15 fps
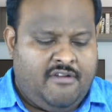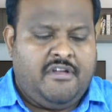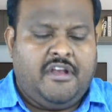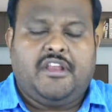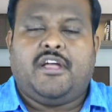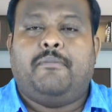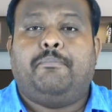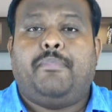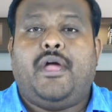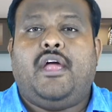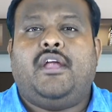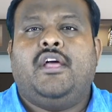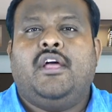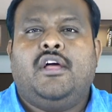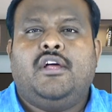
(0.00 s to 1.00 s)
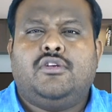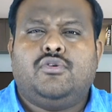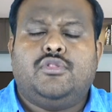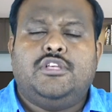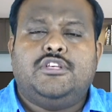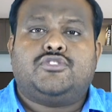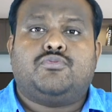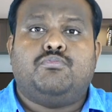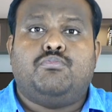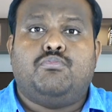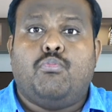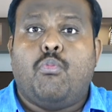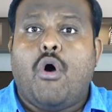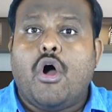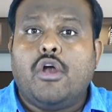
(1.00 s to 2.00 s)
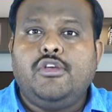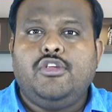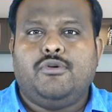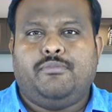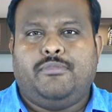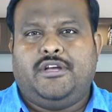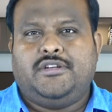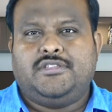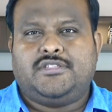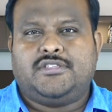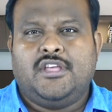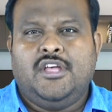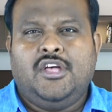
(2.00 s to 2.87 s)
when compared to these monuments